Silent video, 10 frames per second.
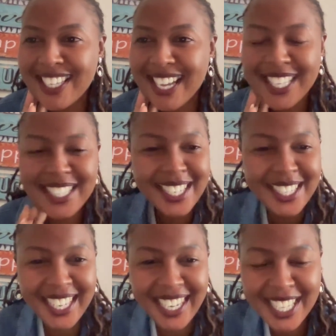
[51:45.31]
ask
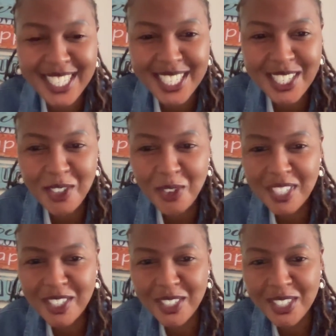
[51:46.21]
the last two
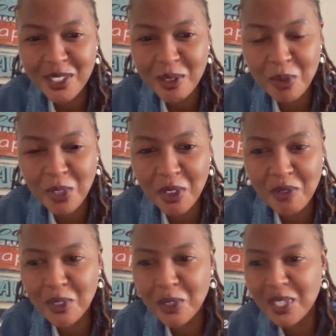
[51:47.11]
questions to both
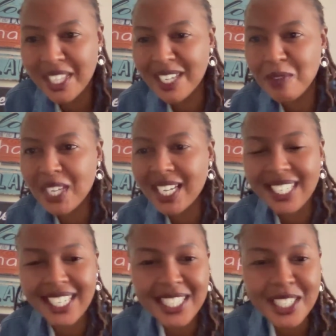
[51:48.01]
of you, then we can
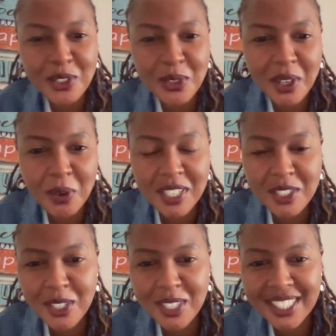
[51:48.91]
get into the
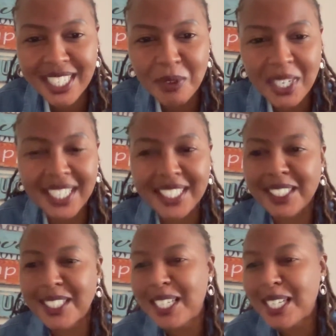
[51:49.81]
questions, then we can